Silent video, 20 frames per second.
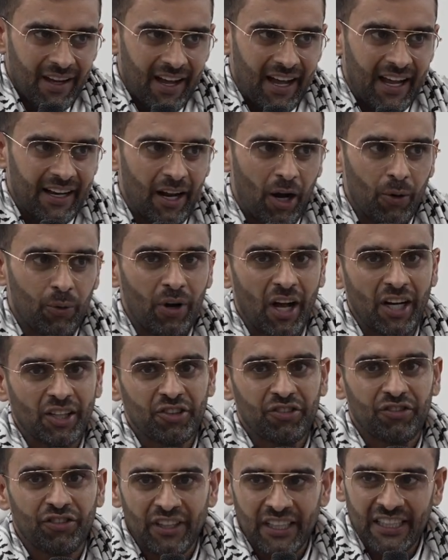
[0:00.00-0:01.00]
And I would like
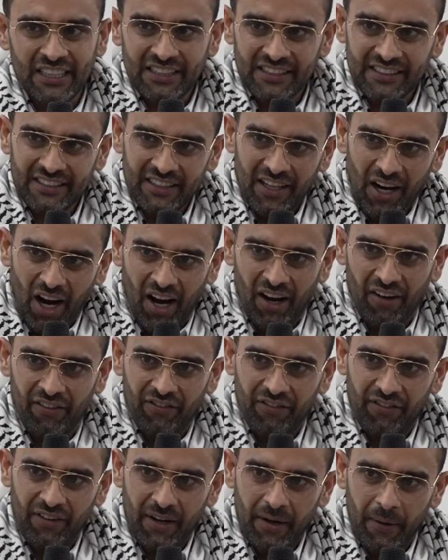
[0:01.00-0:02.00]
to finish off
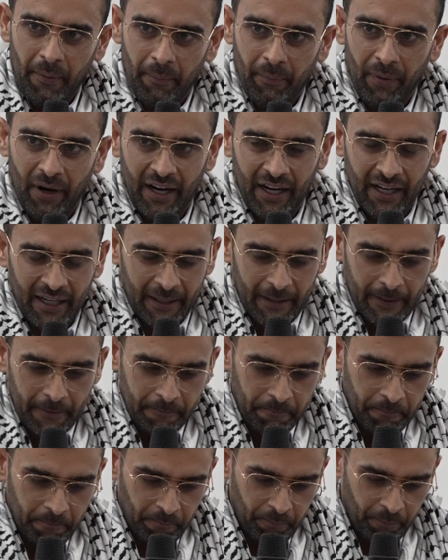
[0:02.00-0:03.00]
by
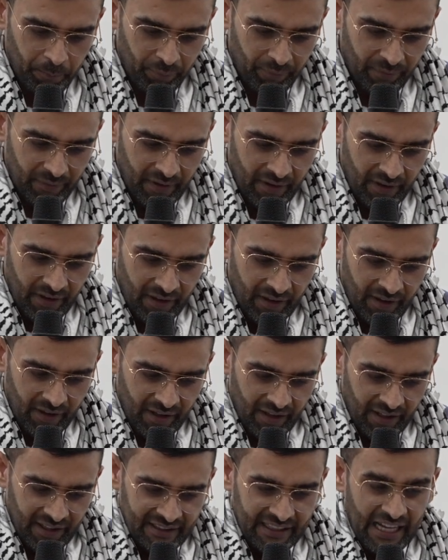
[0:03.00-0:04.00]

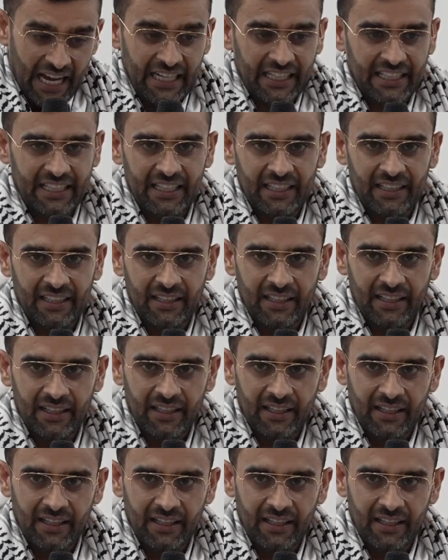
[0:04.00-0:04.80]
thanking